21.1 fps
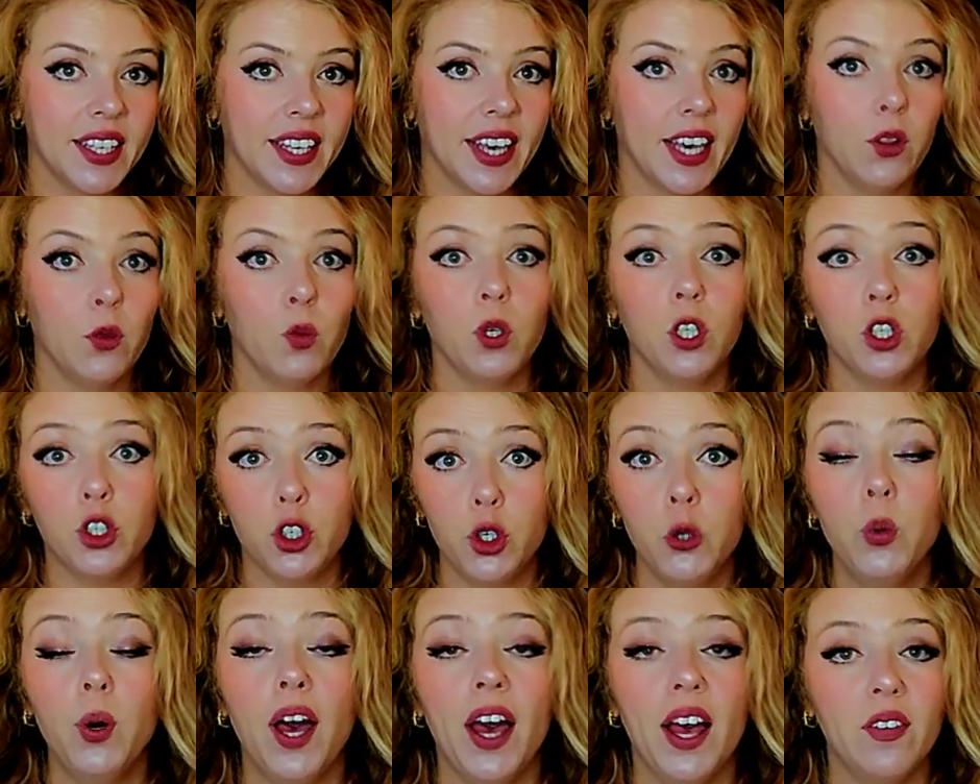again, we
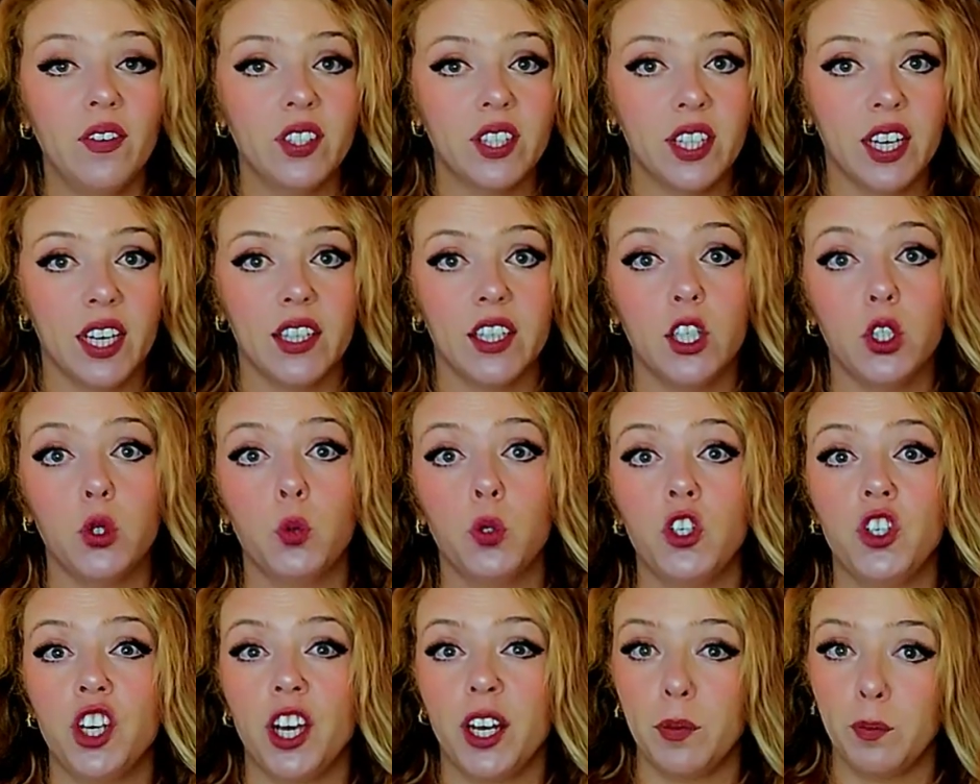do have studies
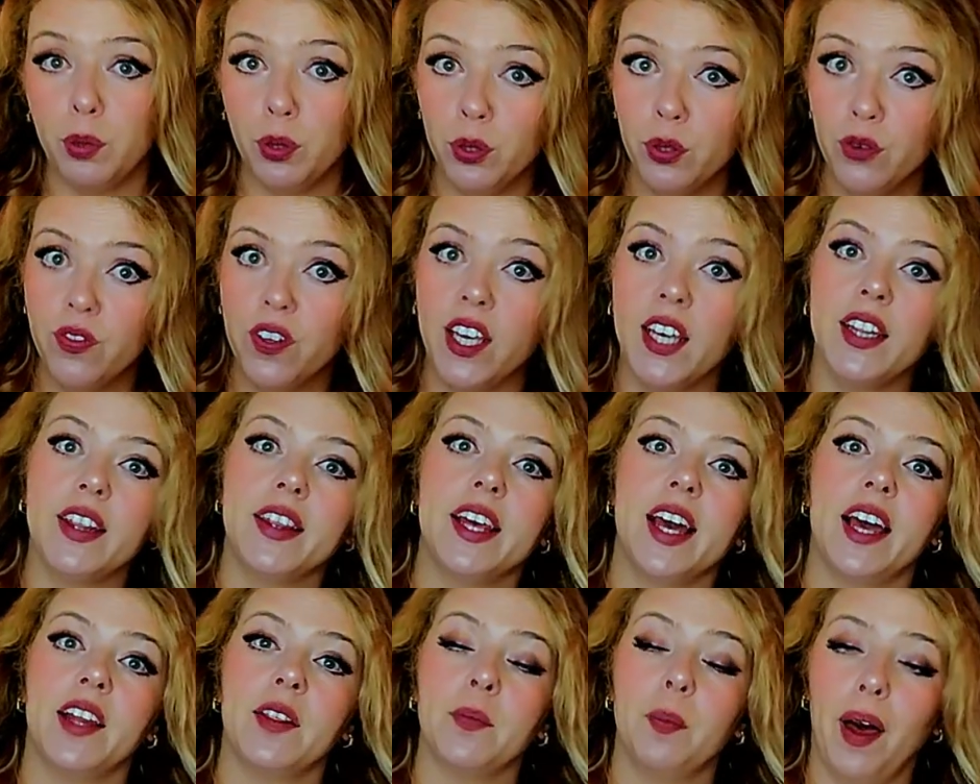which are proving
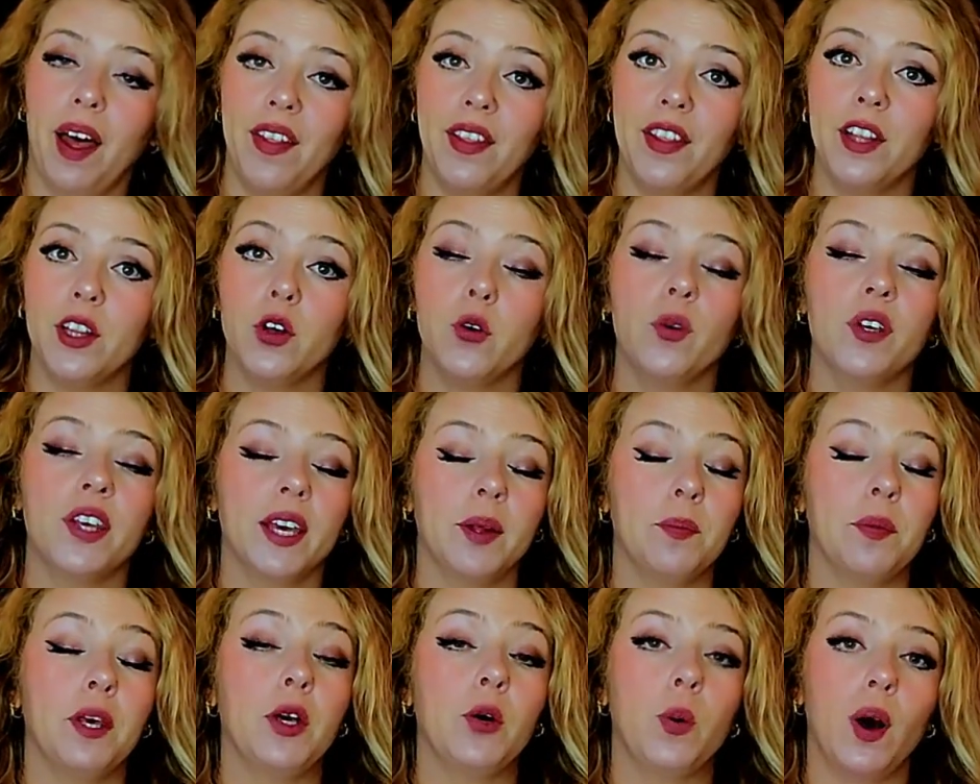that Panthenol
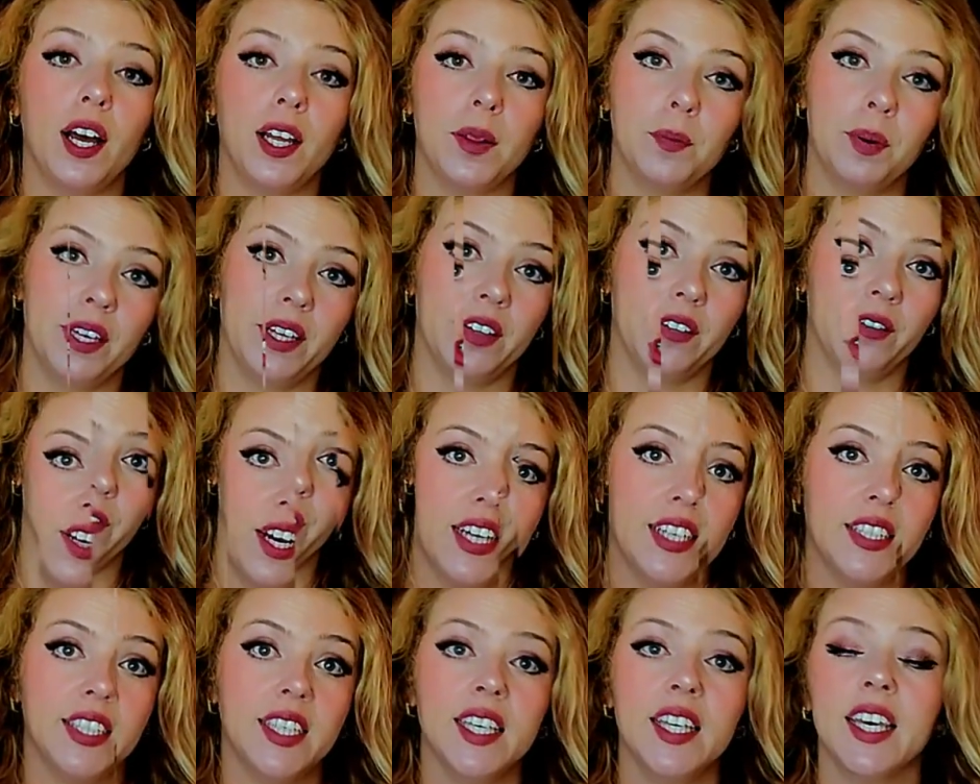can be quite
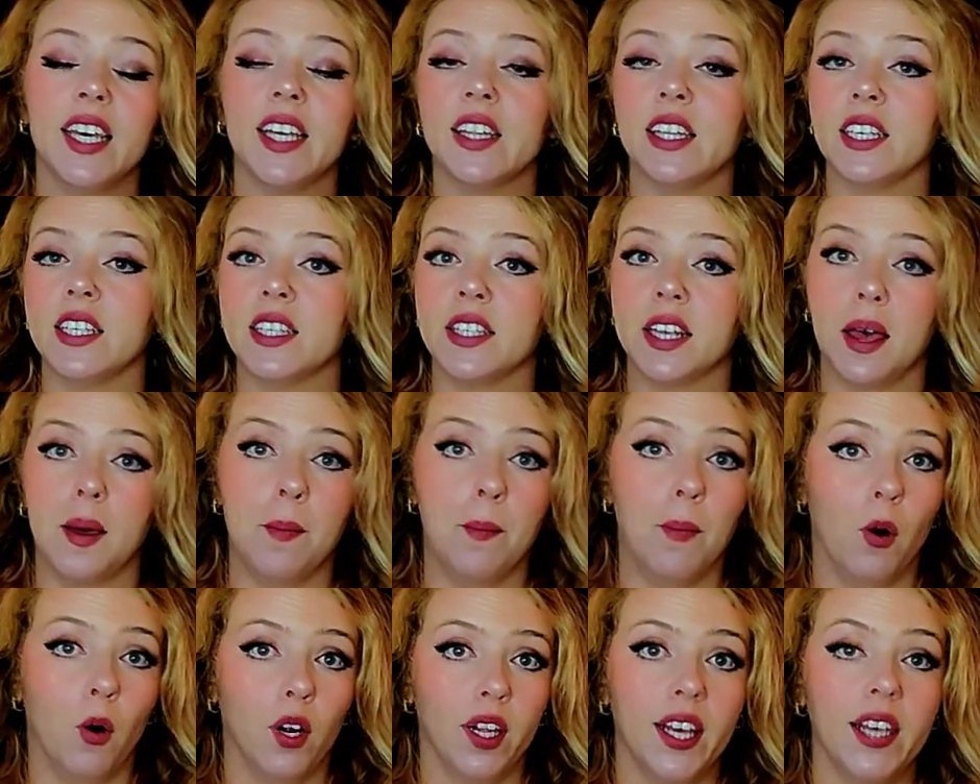beneficial. It is
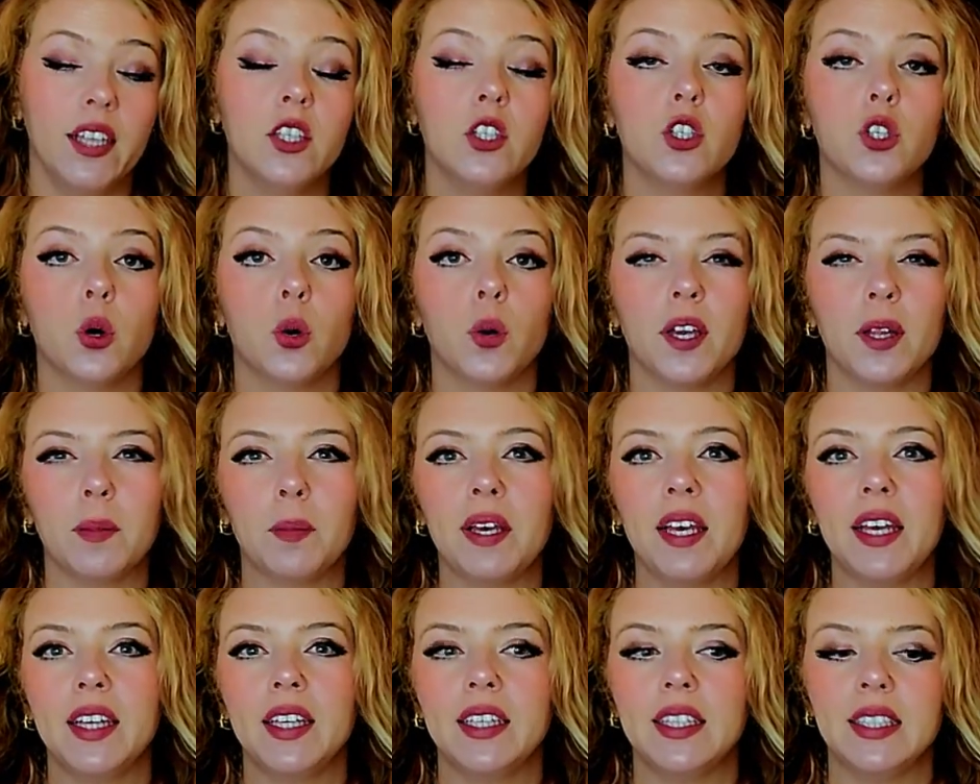emollient, so it
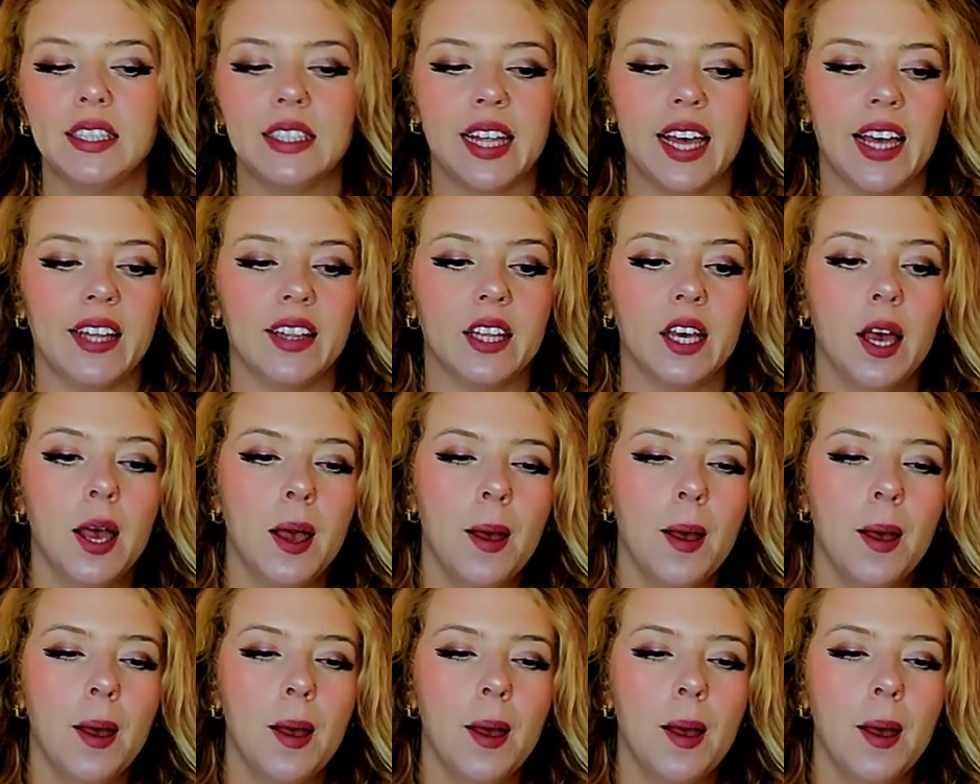means that,